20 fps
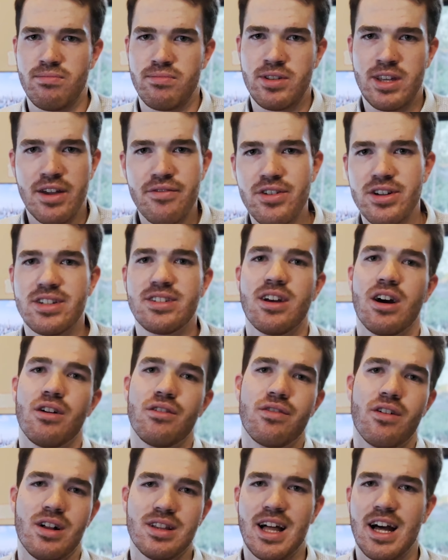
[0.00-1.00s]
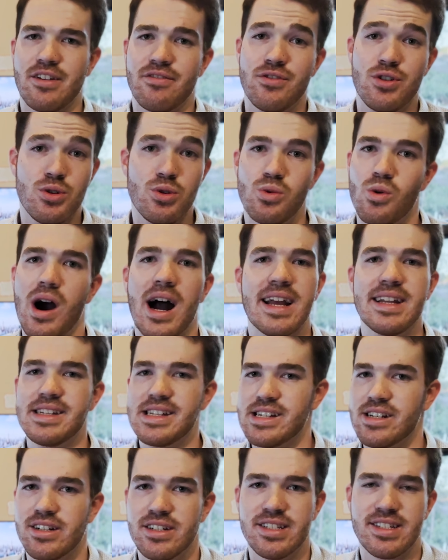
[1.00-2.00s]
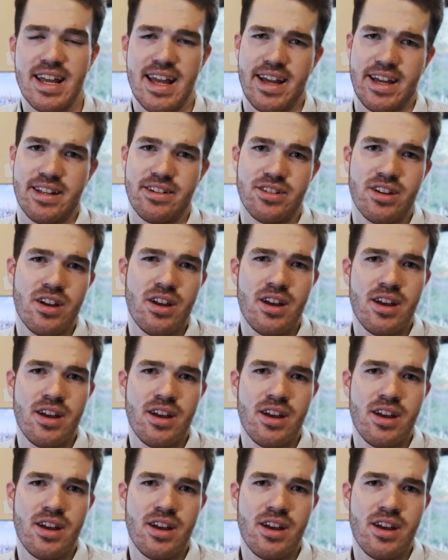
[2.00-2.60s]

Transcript: give yourself a lot of new ideas and